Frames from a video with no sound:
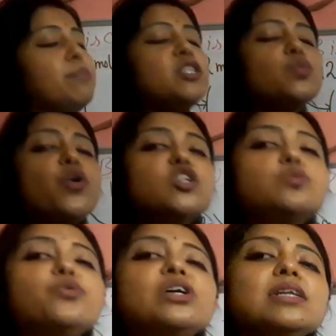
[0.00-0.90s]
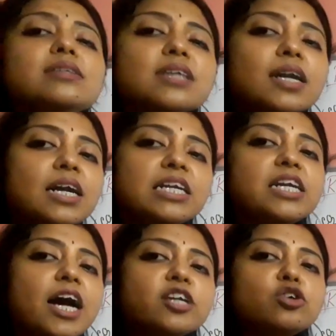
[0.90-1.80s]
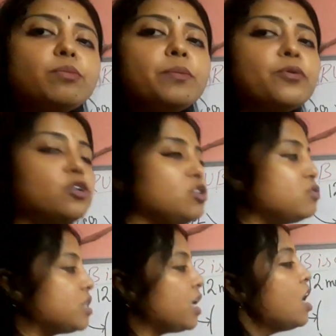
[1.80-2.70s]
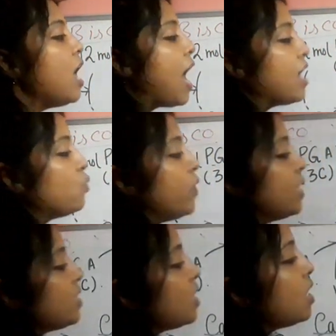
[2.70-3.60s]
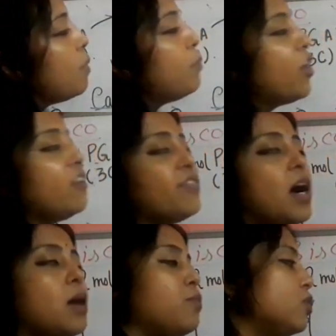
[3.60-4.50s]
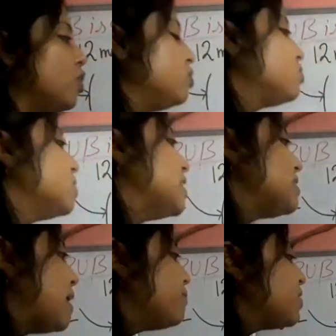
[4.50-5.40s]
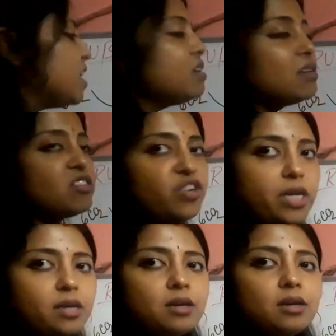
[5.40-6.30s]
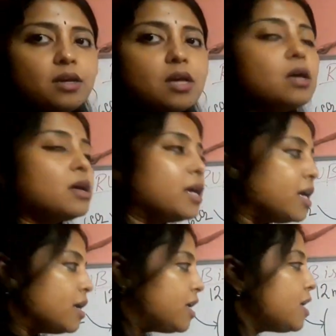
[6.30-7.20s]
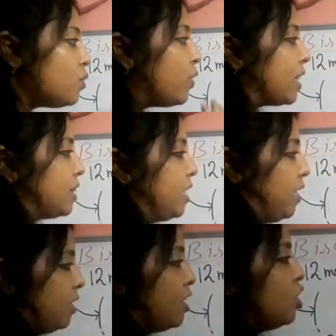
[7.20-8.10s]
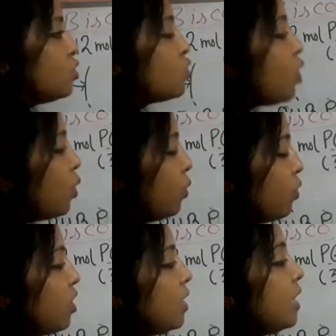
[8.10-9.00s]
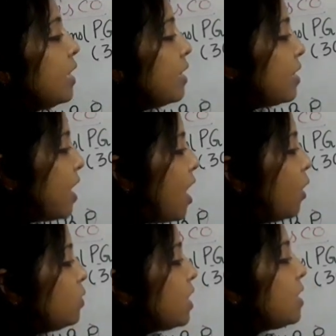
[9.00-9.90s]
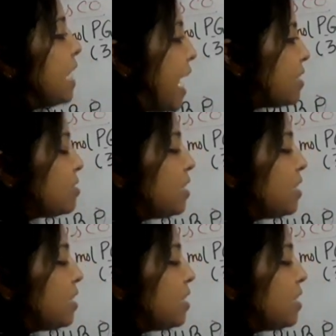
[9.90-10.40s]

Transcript: means phosphoglyceraldehyde, will be producing, and where the number of carbon also the same thing, 3. Here one thing. So now the next